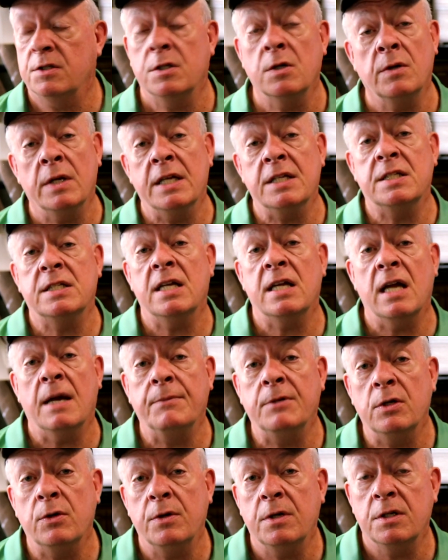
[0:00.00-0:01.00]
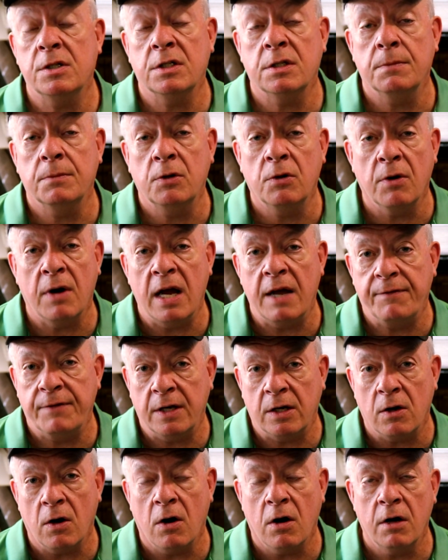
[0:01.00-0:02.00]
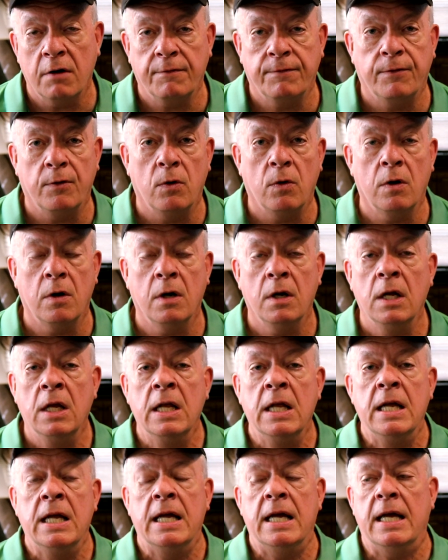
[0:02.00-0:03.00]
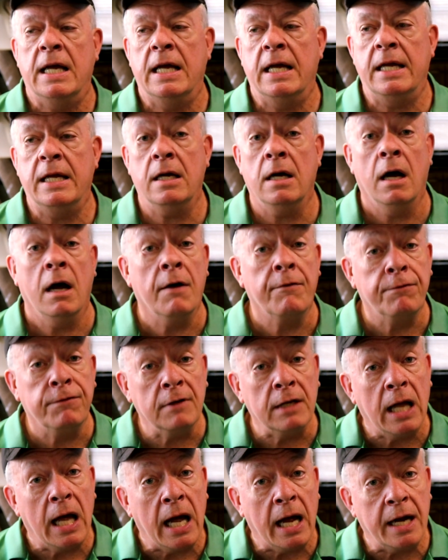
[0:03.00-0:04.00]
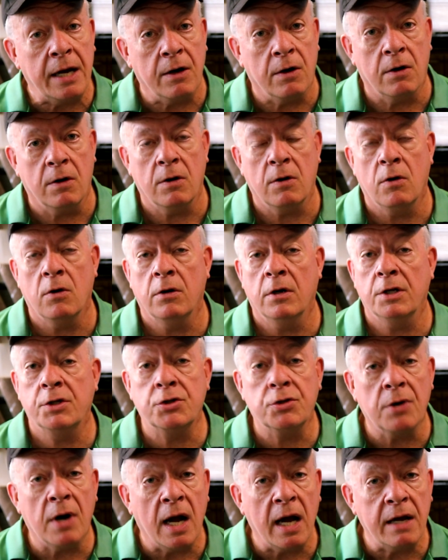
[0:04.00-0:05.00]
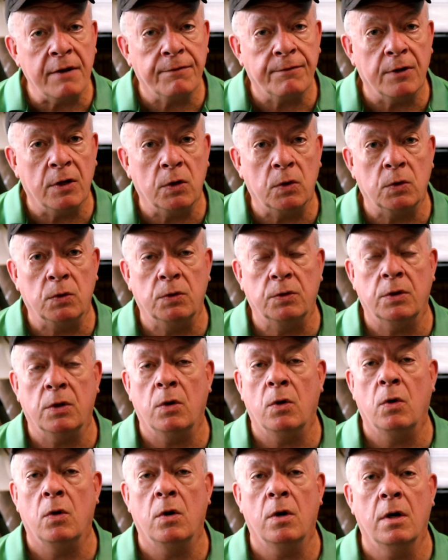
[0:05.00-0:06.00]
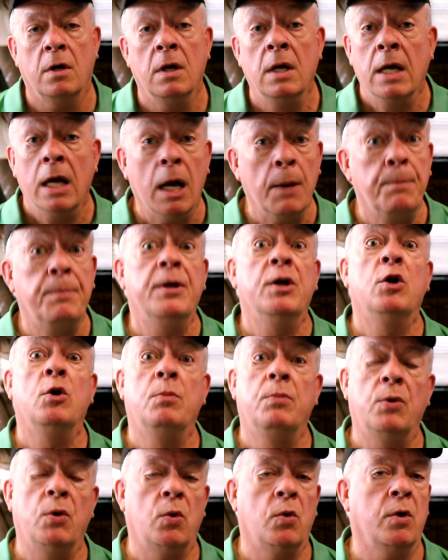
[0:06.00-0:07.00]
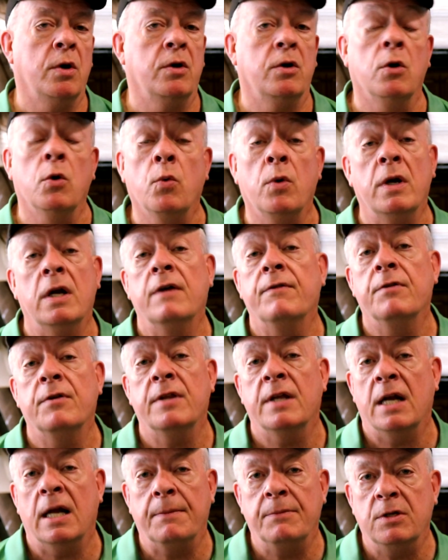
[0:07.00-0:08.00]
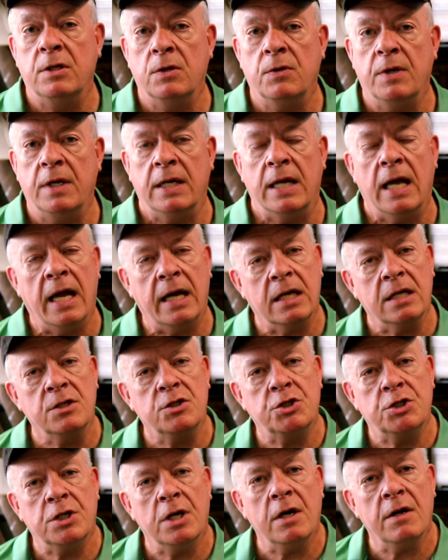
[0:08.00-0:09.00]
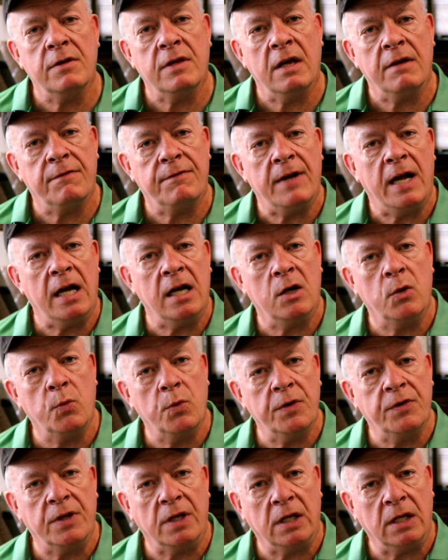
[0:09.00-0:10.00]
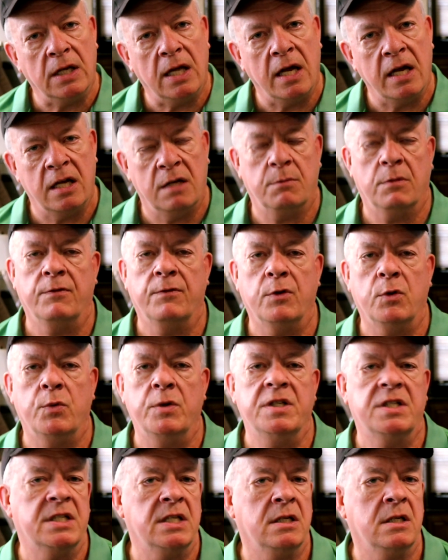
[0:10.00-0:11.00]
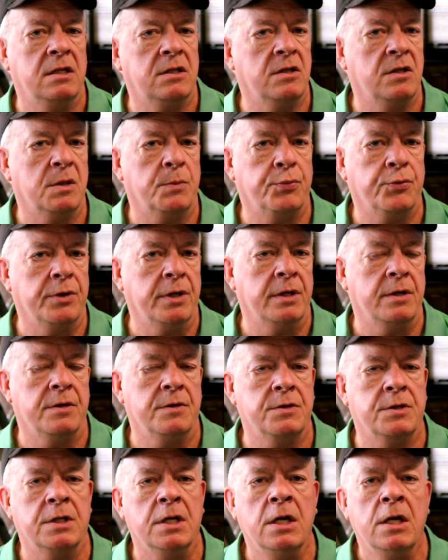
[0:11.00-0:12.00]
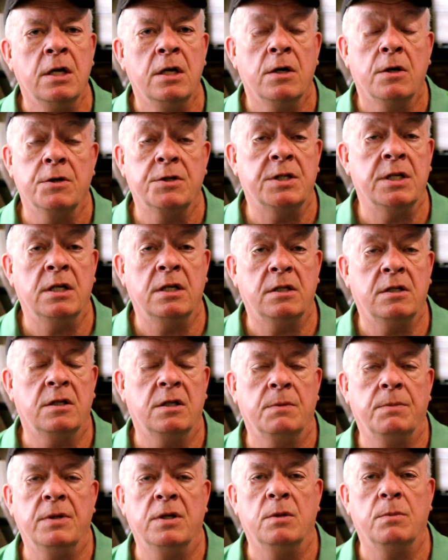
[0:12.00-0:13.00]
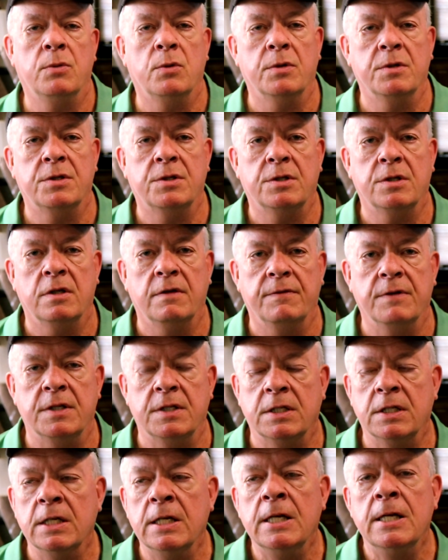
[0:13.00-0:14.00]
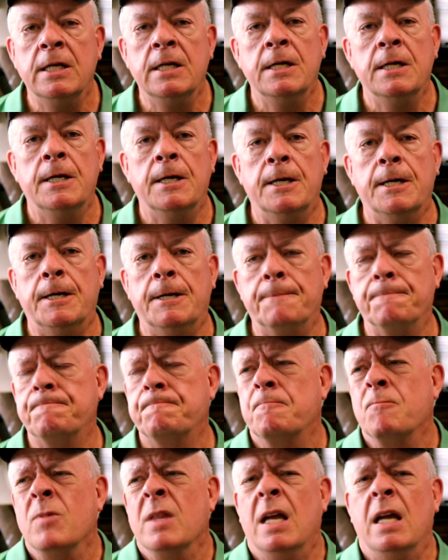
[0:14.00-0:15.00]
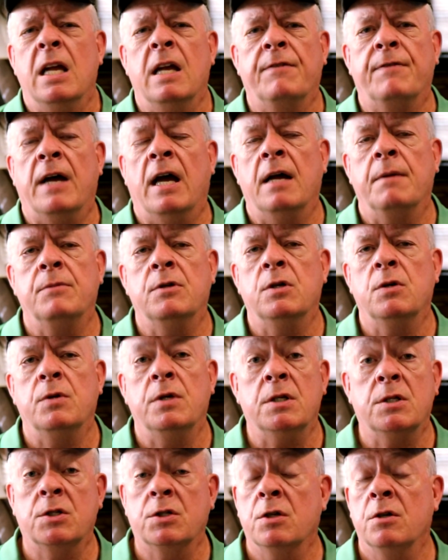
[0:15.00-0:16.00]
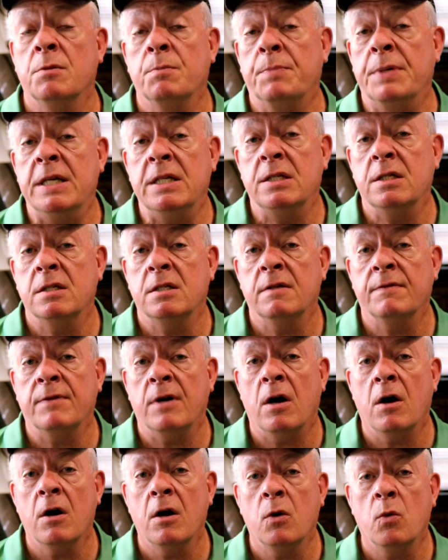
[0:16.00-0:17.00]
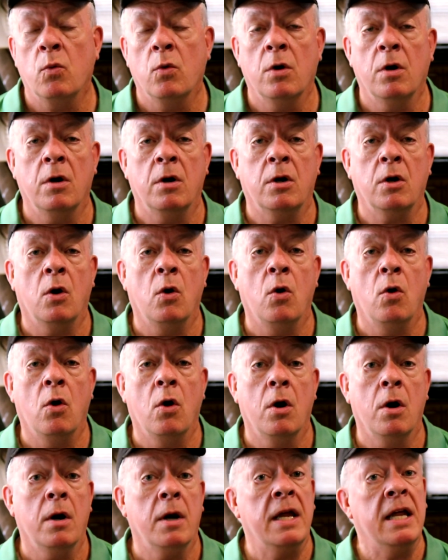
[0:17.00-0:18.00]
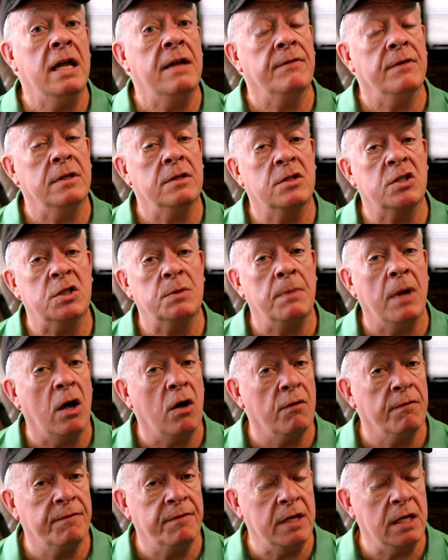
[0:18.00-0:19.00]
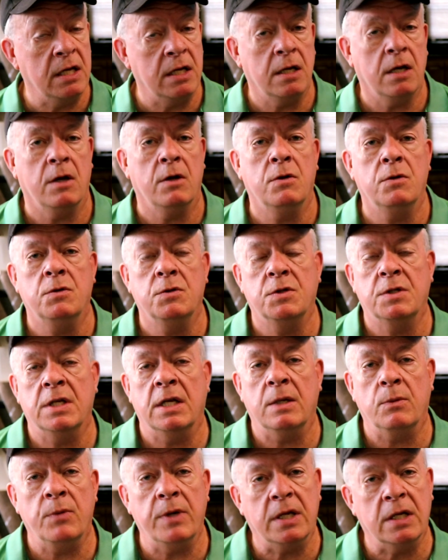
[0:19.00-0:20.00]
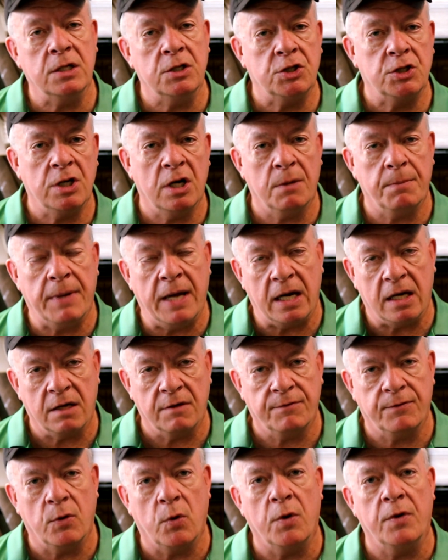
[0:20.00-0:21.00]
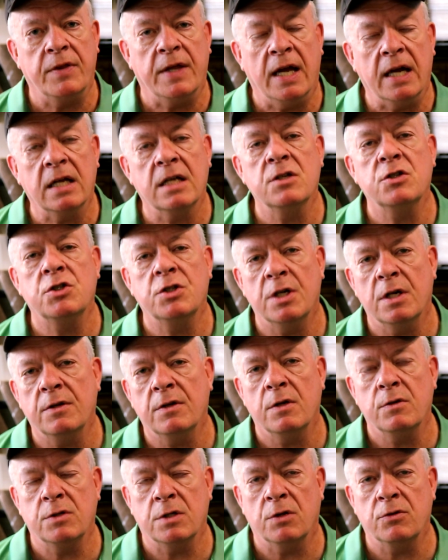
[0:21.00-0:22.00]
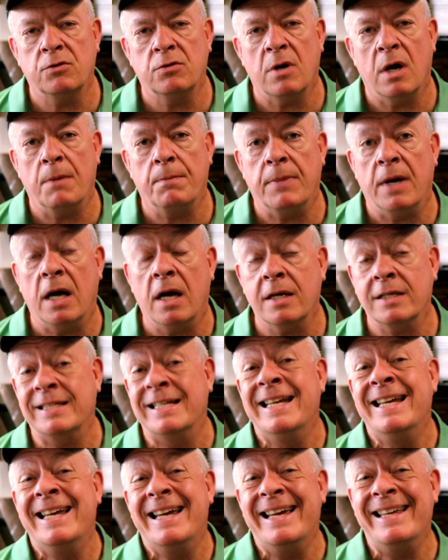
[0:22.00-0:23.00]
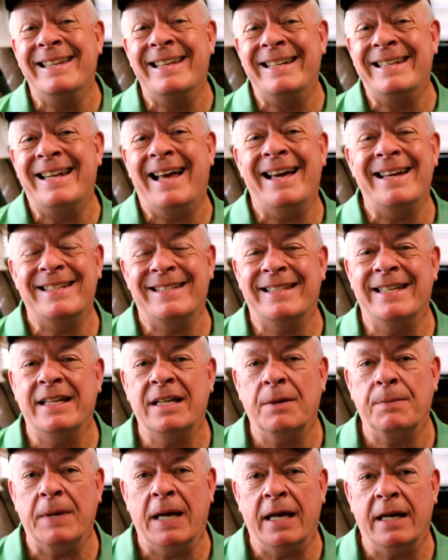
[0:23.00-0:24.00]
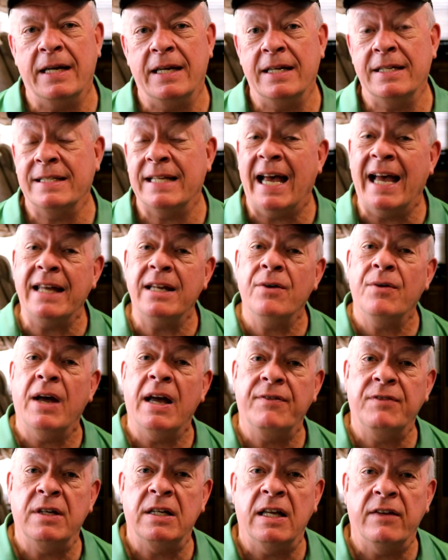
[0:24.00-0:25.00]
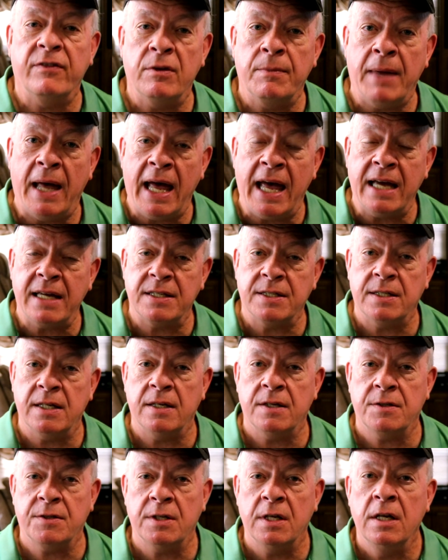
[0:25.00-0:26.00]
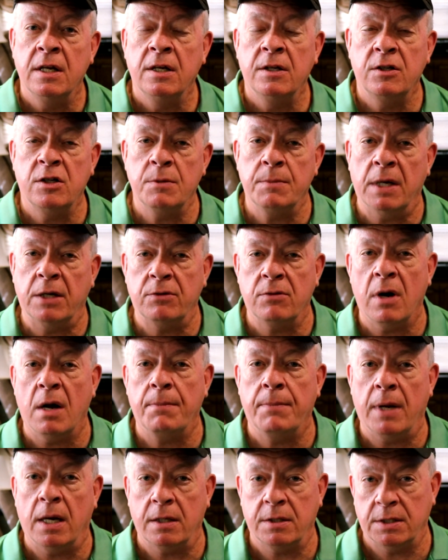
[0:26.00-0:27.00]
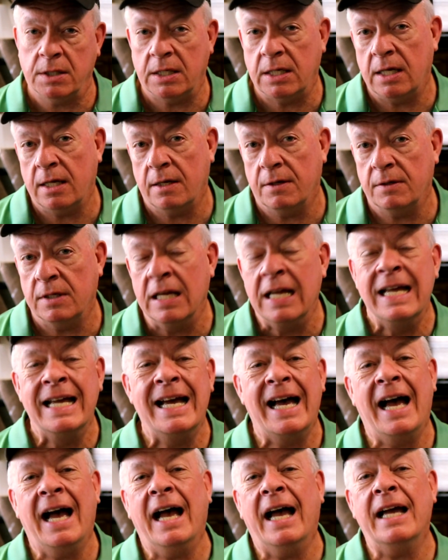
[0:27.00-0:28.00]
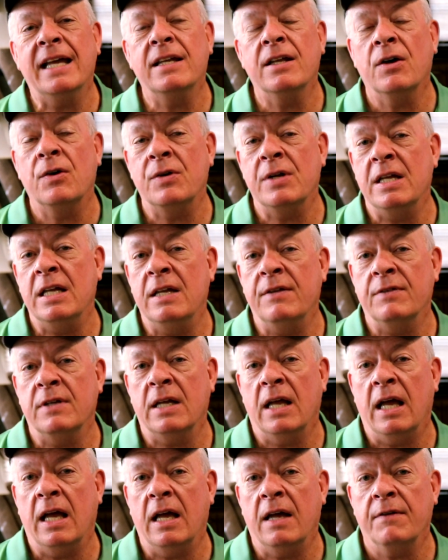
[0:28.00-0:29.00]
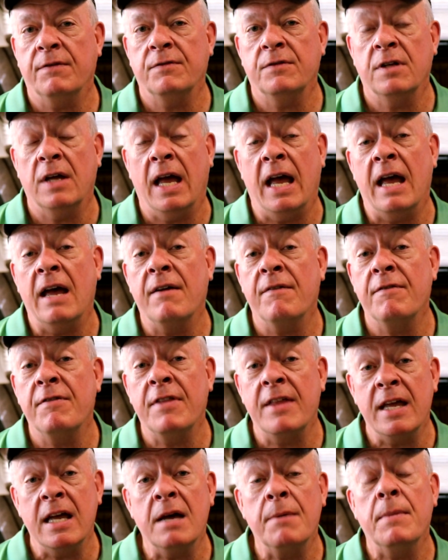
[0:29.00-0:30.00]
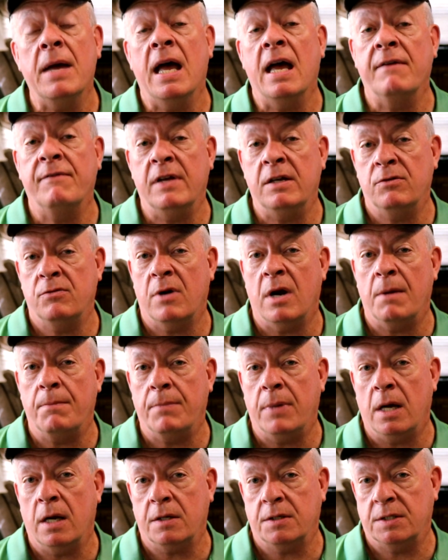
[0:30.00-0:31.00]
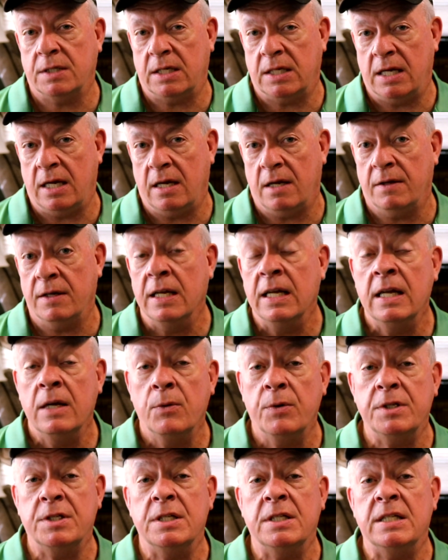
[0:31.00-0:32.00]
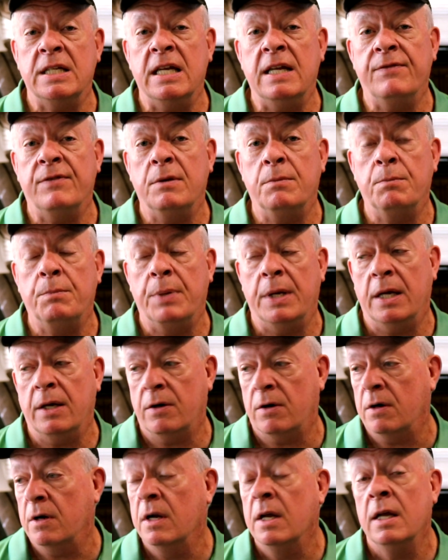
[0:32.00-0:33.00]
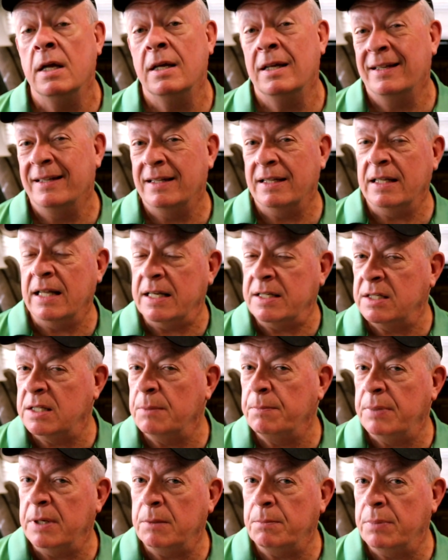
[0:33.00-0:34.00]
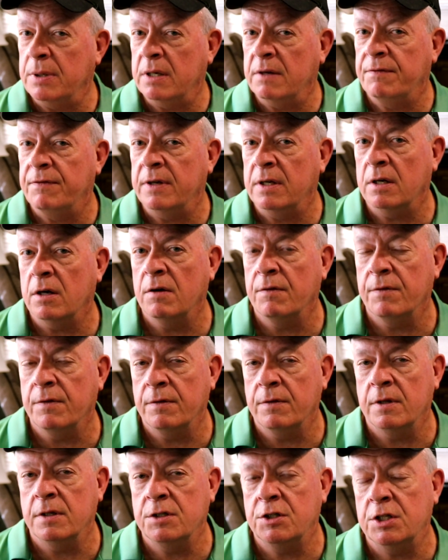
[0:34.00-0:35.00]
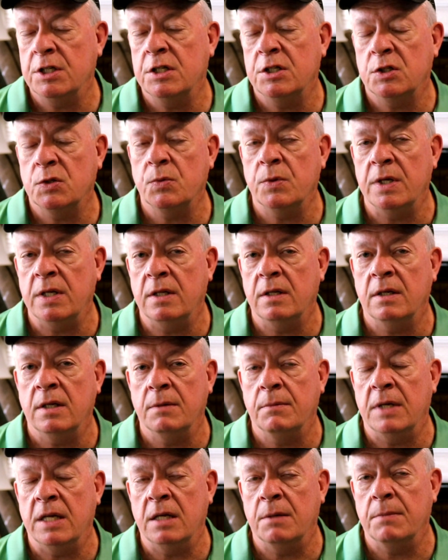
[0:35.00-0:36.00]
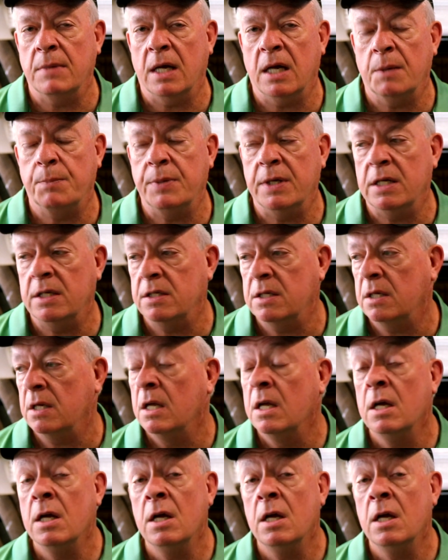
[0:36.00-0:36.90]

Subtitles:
So let's say I'm doing some graphic art for a flyer or a trifold or a billboard or whatever that I'm doing. I can share that file with the client before we send it to the printers or send it to the billboard service. If I'm doing certain pieces of artwork or even small videos that we can share back and forth, I can share those on Dropbox. And the nice thing about it is I don't have to give them access to my Dropbox account. I don't even have to have them have a Dropbox account, which is even better. That's the big benefit over the G Suite, in my opinion.